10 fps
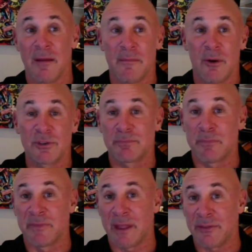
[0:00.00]

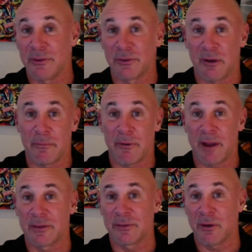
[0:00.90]
Most dental
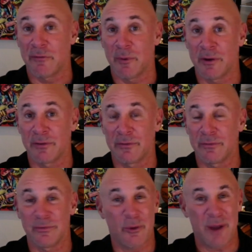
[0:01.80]
practice softwares
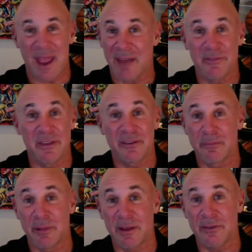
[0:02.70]
don't have this in
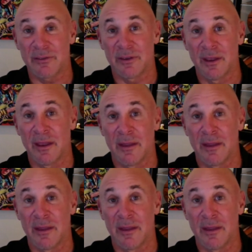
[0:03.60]
place.